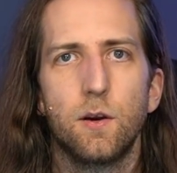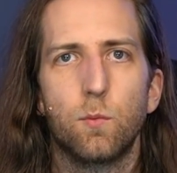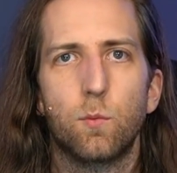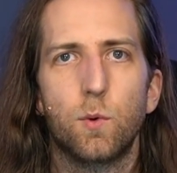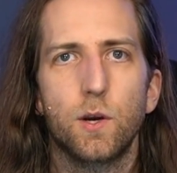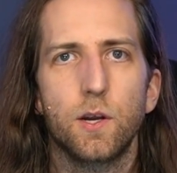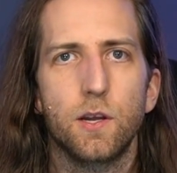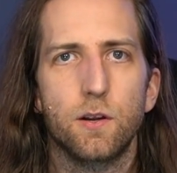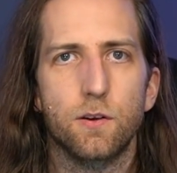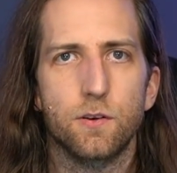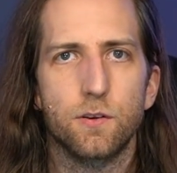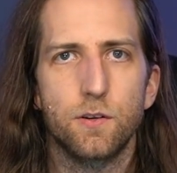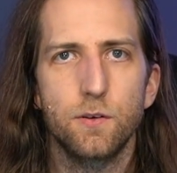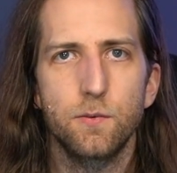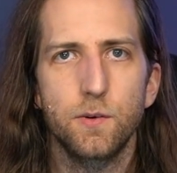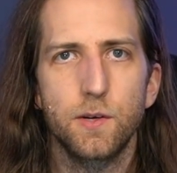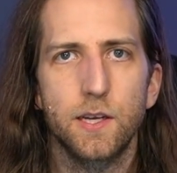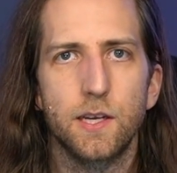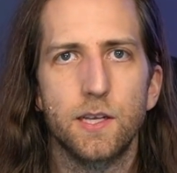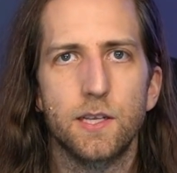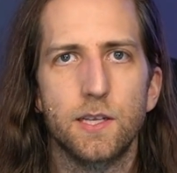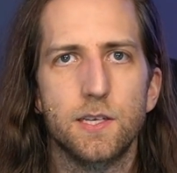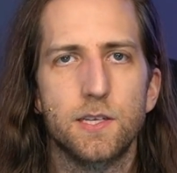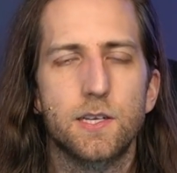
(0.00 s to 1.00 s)
What you're
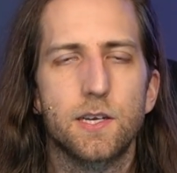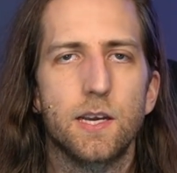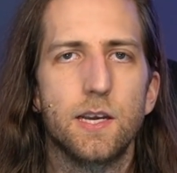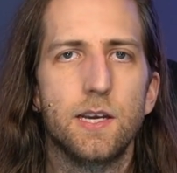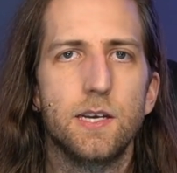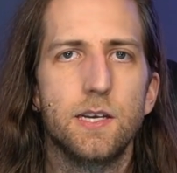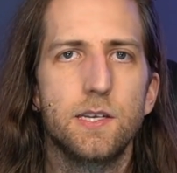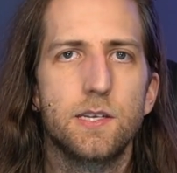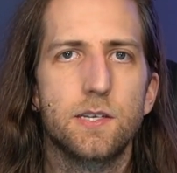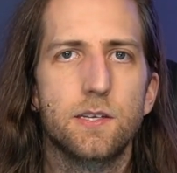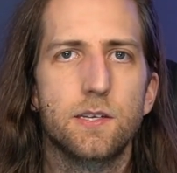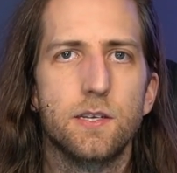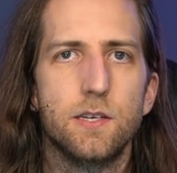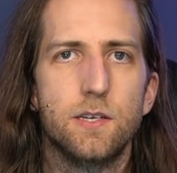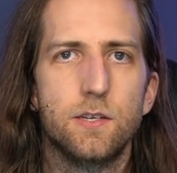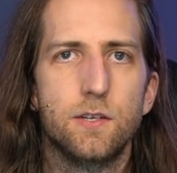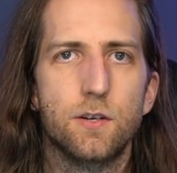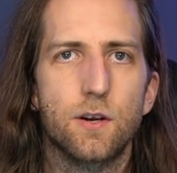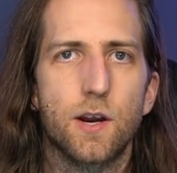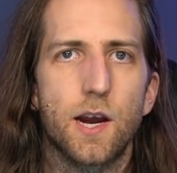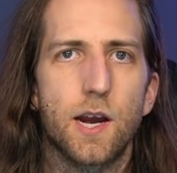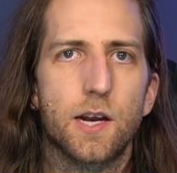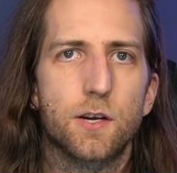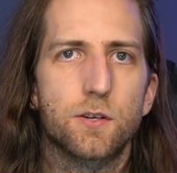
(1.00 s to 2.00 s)
doing in this case is
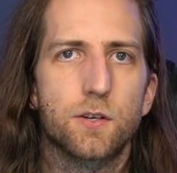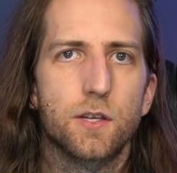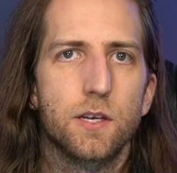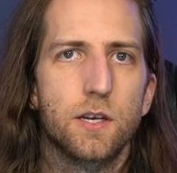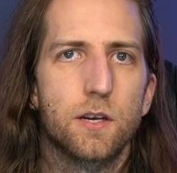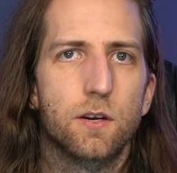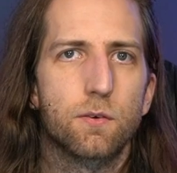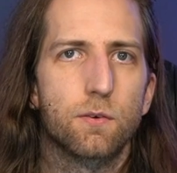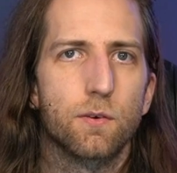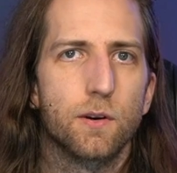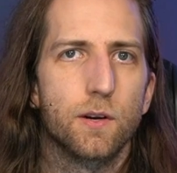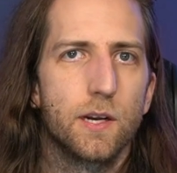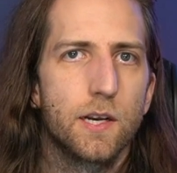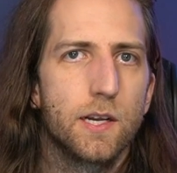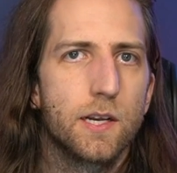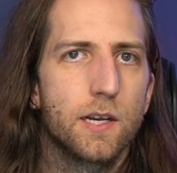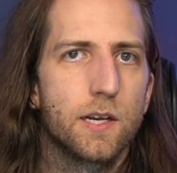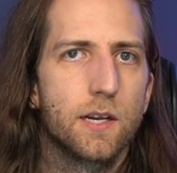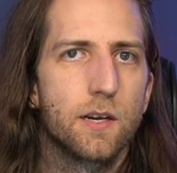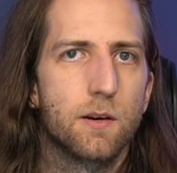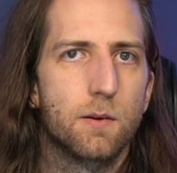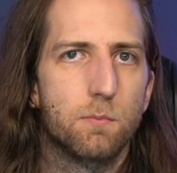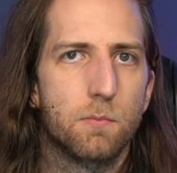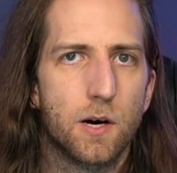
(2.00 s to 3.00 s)
you're actually
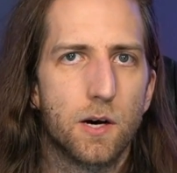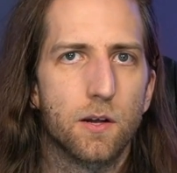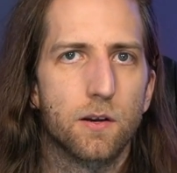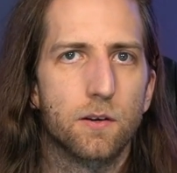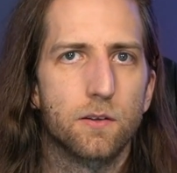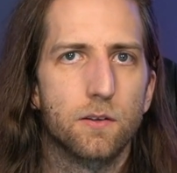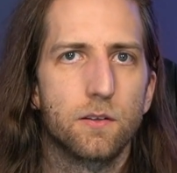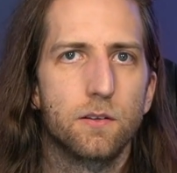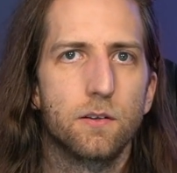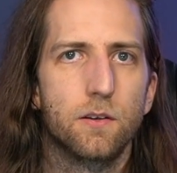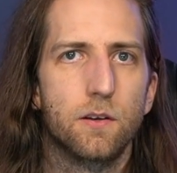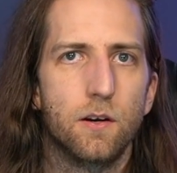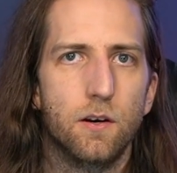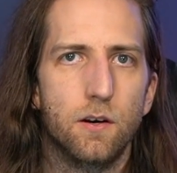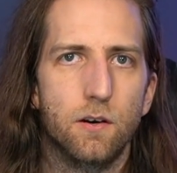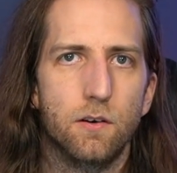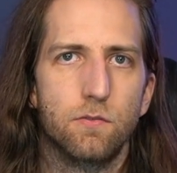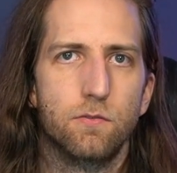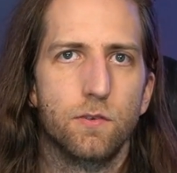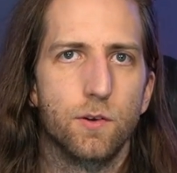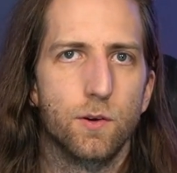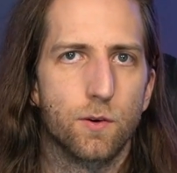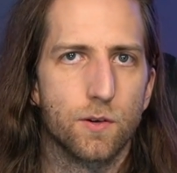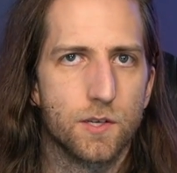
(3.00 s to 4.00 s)
creating a model
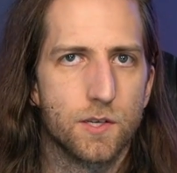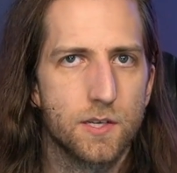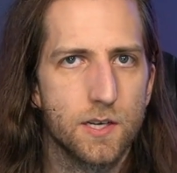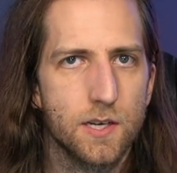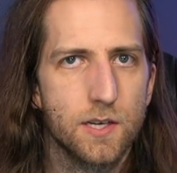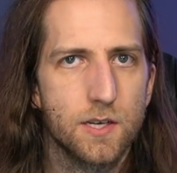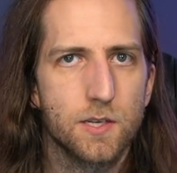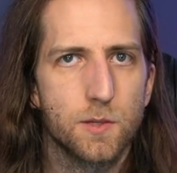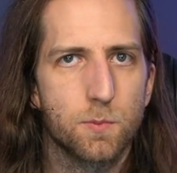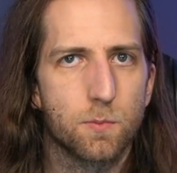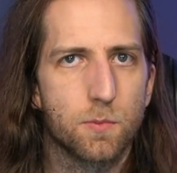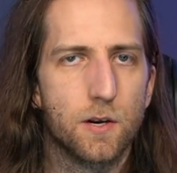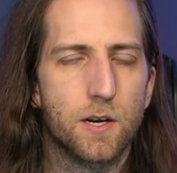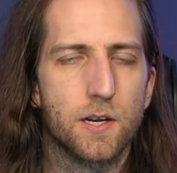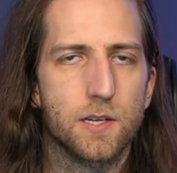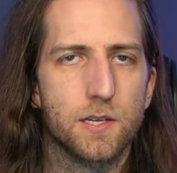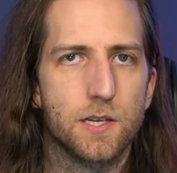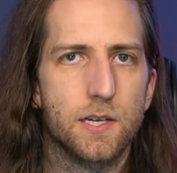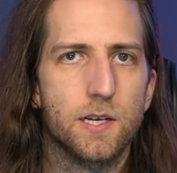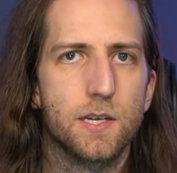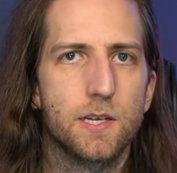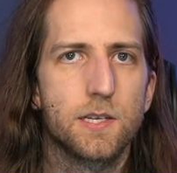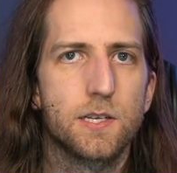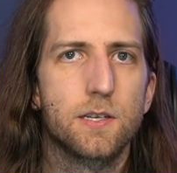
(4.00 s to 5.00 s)
of your sales
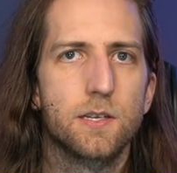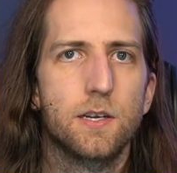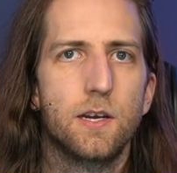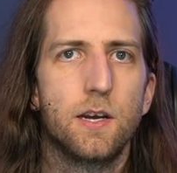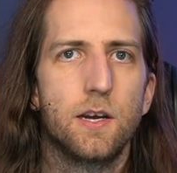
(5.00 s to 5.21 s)
process,